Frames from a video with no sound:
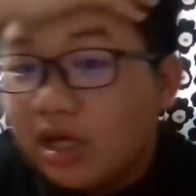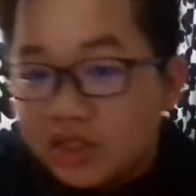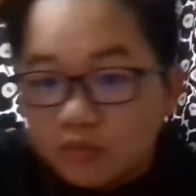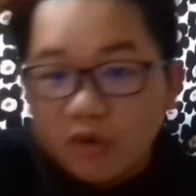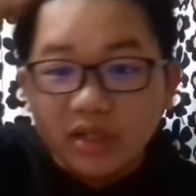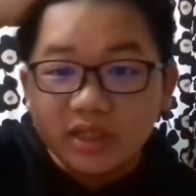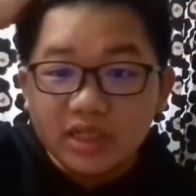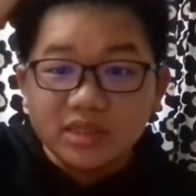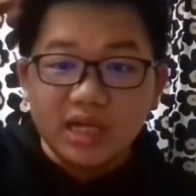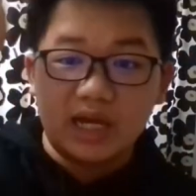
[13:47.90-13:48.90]
you guys want
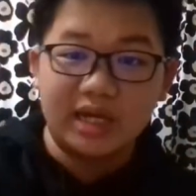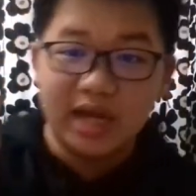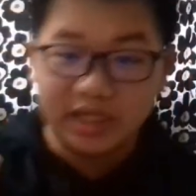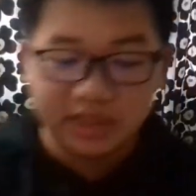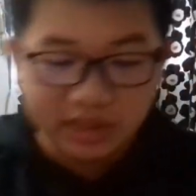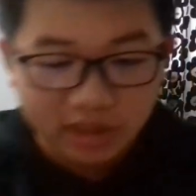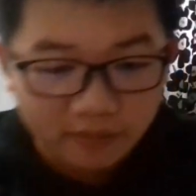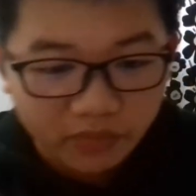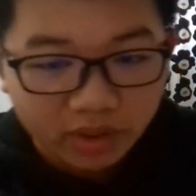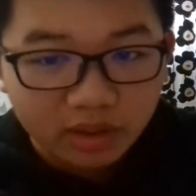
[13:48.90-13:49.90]
this, I can
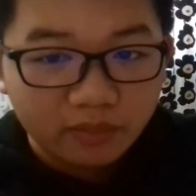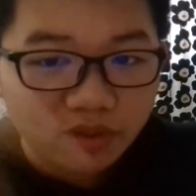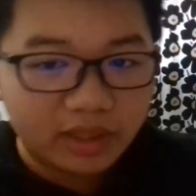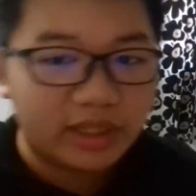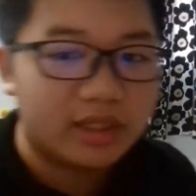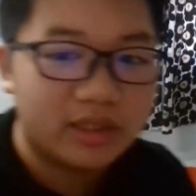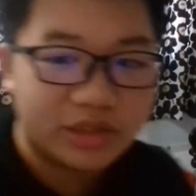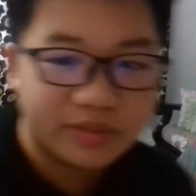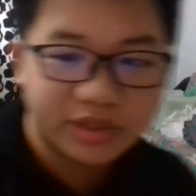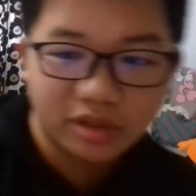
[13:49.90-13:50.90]
actually put a link in the
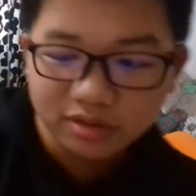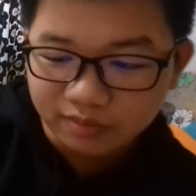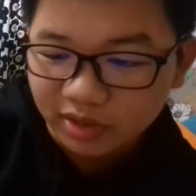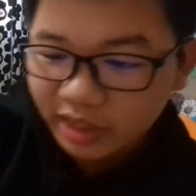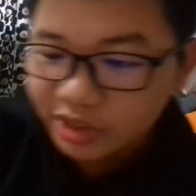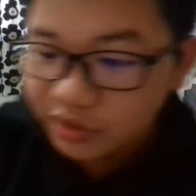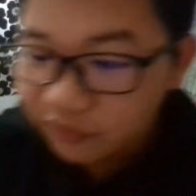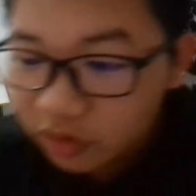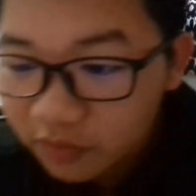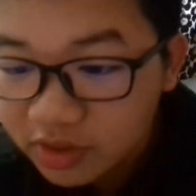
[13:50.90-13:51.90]
description. All those
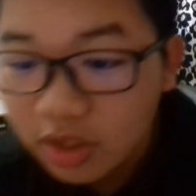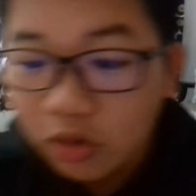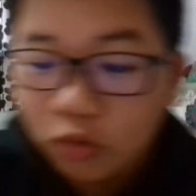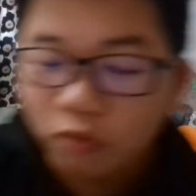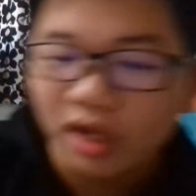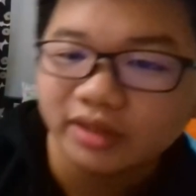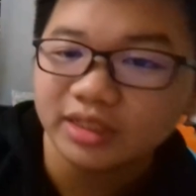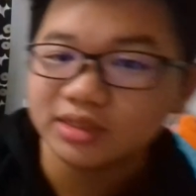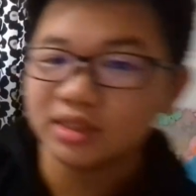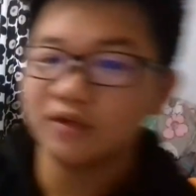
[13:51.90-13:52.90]
Malaysian viewers who
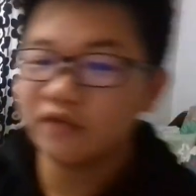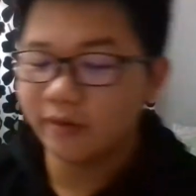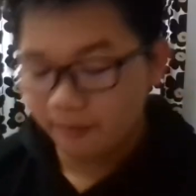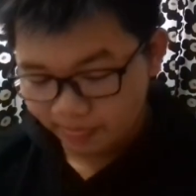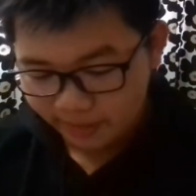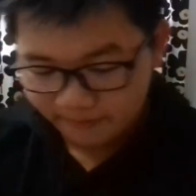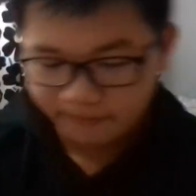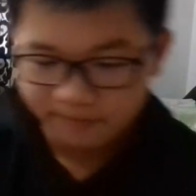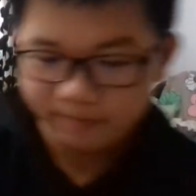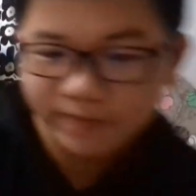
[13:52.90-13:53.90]
want this stuff,
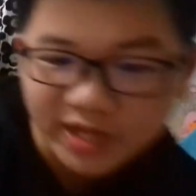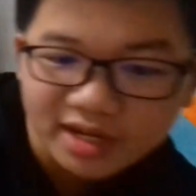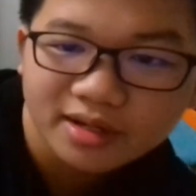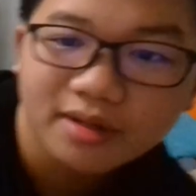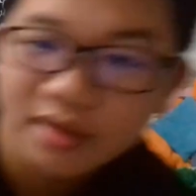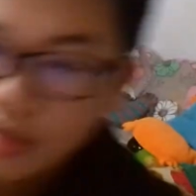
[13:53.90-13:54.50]
get it.